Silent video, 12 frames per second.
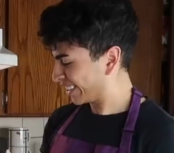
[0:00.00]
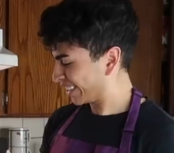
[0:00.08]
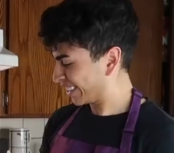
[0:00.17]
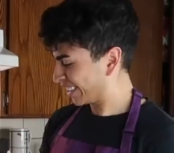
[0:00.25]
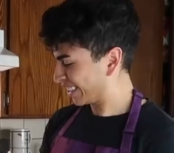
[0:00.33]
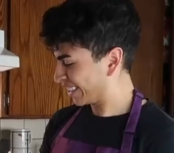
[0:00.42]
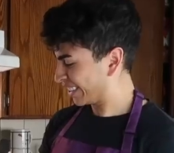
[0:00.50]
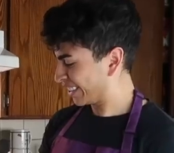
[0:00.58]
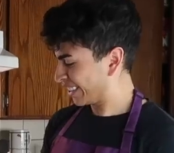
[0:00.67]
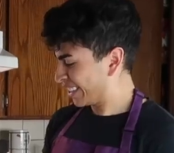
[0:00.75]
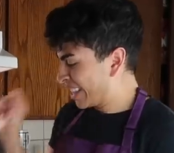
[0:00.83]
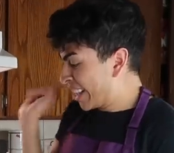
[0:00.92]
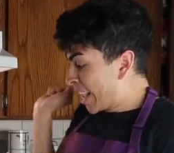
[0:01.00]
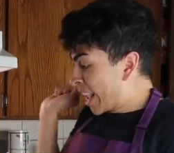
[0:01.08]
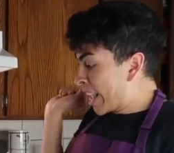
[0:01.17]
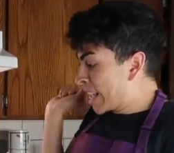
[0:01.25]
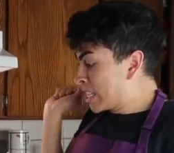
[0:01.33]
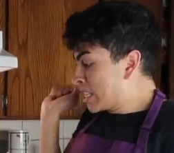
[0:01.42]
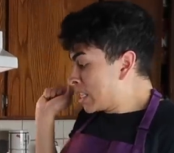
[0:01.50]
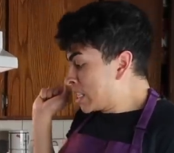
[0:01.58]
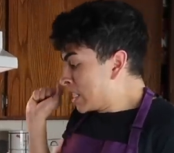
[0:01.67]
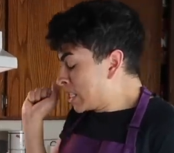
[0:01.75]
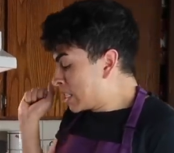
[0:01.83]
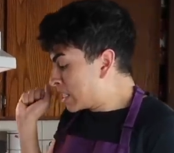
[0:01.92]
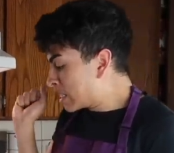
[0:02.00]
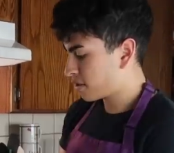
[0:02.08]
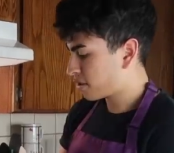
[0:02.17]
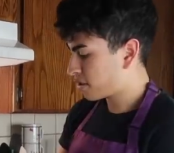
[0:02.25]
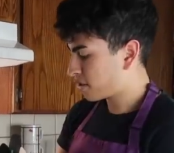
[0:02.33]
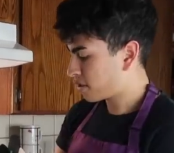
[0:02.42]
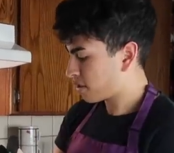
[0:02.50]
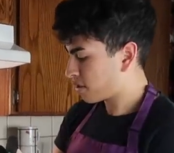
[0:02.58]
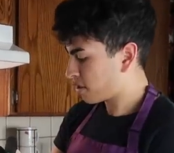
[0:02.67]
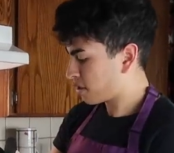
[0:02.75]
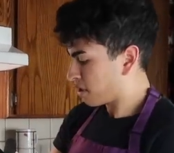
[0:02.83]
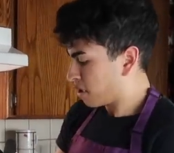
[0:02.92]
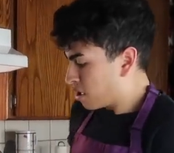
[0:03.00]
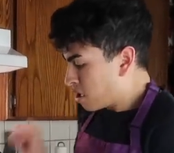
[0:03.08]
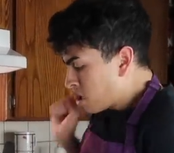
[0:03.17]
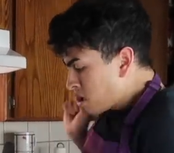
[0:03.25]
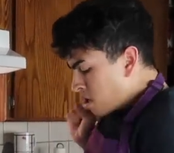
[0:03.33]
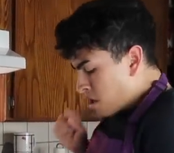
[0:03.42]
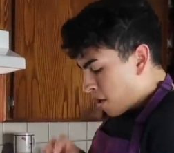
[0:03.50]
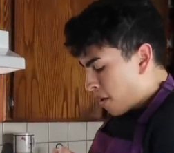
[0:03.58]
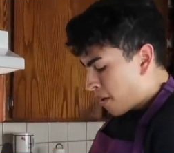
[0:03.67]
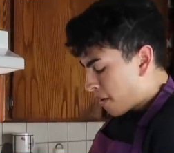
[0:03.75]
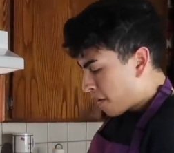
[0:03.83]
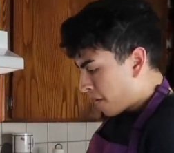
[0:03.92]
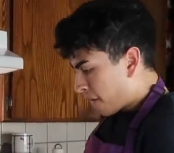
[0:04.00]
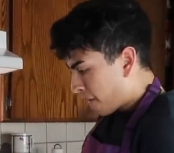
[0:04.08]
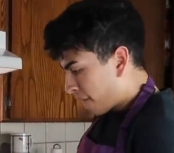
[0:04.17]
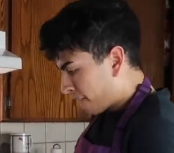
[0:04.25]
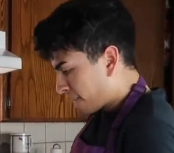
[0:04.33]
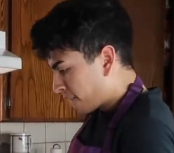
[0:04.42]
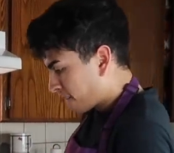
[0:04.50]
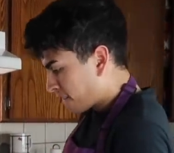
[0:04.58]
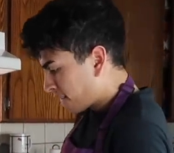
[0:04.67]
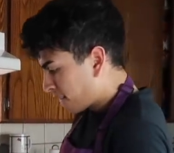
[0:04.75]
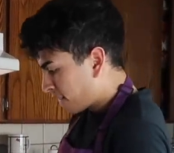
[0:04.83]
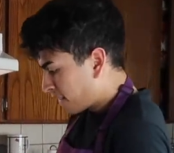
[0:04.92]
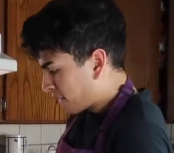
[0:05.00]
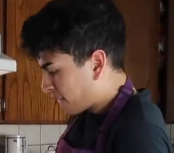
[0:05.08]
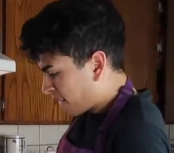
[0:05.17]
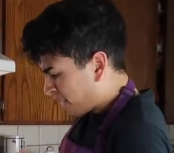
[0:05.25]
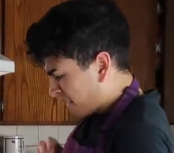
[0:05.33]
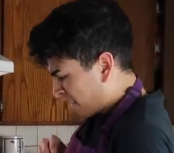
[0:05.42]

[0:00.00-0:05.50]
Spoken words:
Nothing is said.